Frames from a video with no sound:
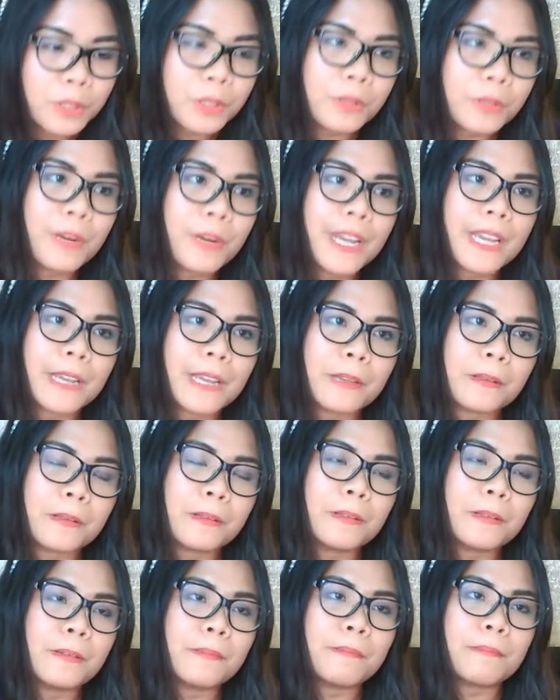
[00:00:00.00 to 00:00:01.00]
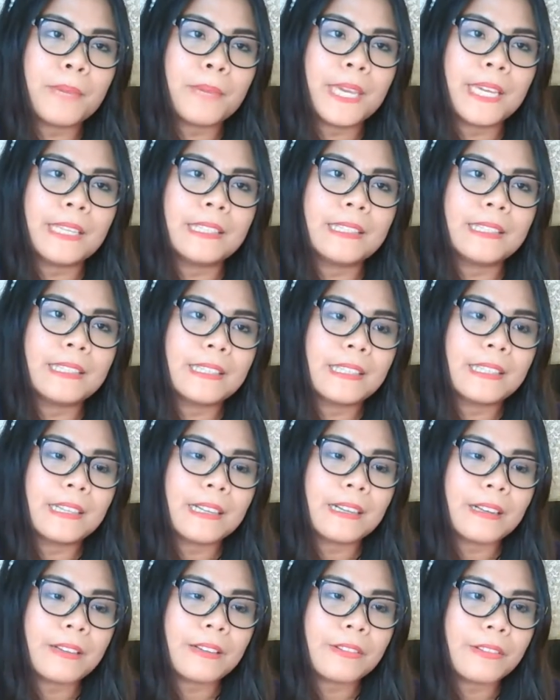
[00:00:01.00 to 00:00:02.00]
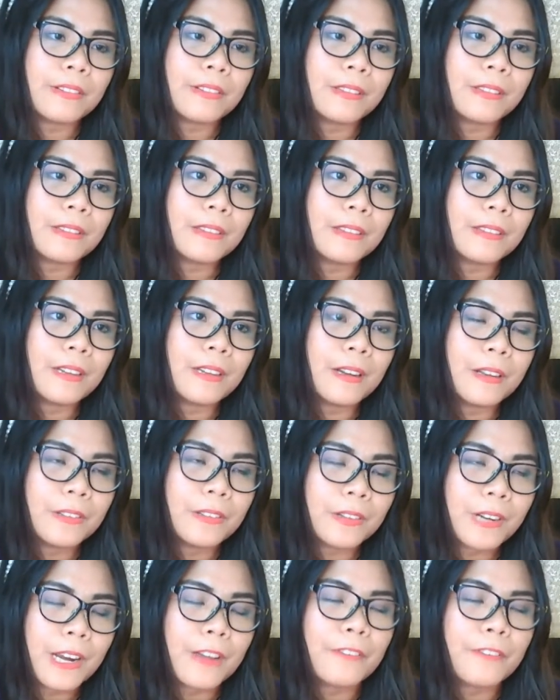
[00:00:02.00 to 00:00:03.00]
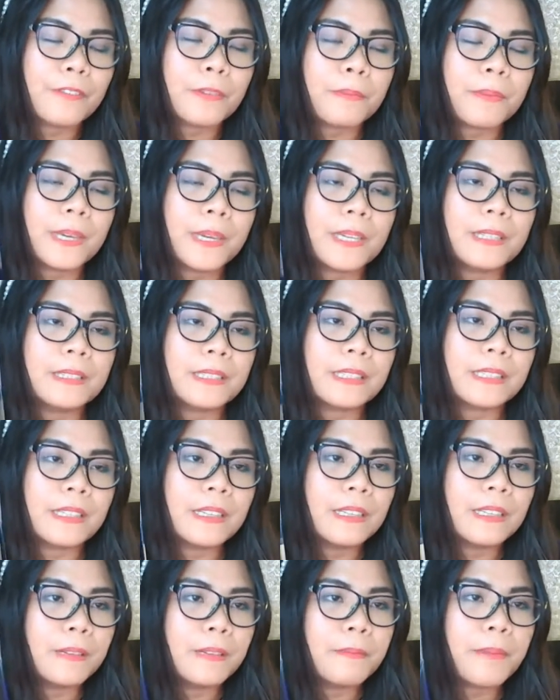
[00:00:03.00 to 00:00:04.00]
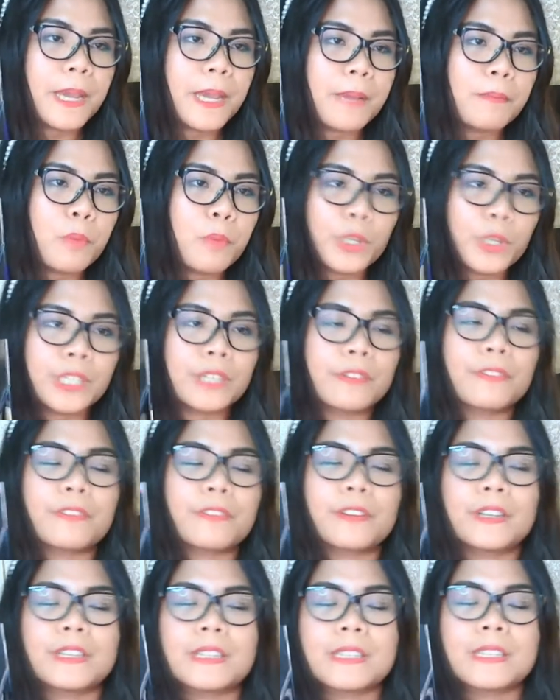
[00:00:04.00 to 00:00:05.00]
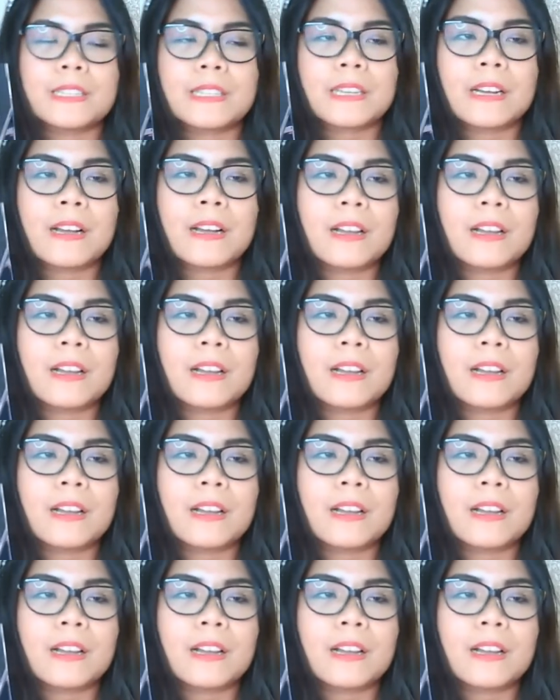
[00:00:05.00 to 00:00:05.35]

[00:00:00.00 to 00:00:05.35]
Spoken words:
so I can meet the other MVPs and make more difference